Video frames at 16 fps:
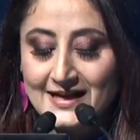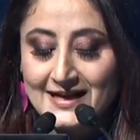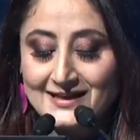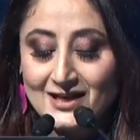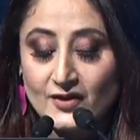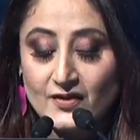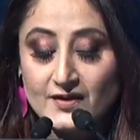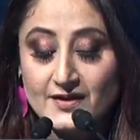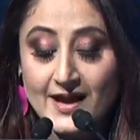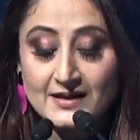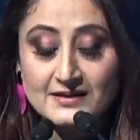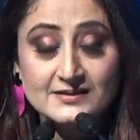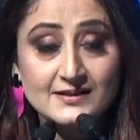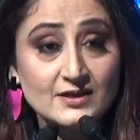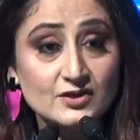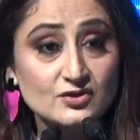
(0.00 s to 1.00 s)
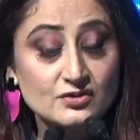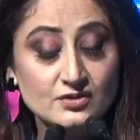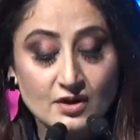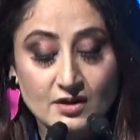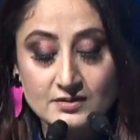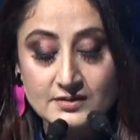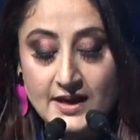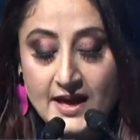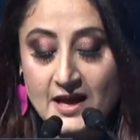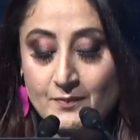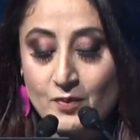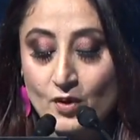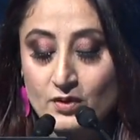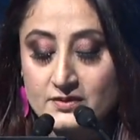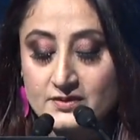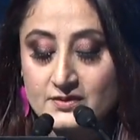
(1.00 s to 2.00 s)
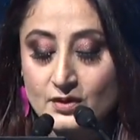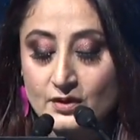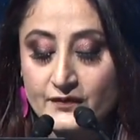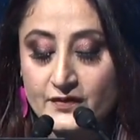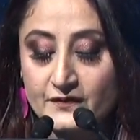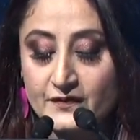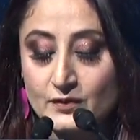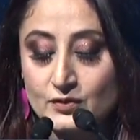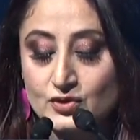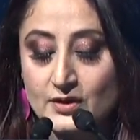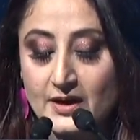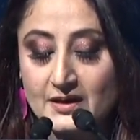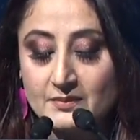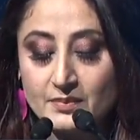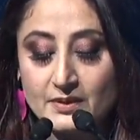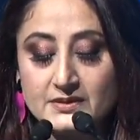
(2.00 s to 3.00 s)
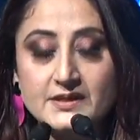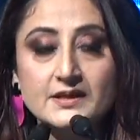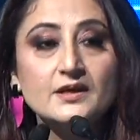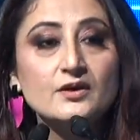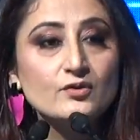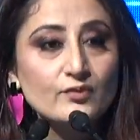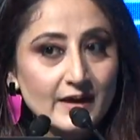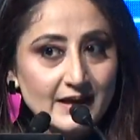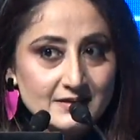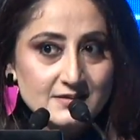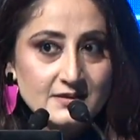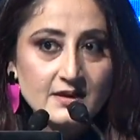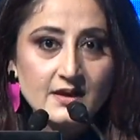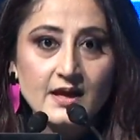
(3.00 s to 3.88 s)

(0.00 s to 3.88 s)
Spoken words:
Now, the next session on airports of the future and building great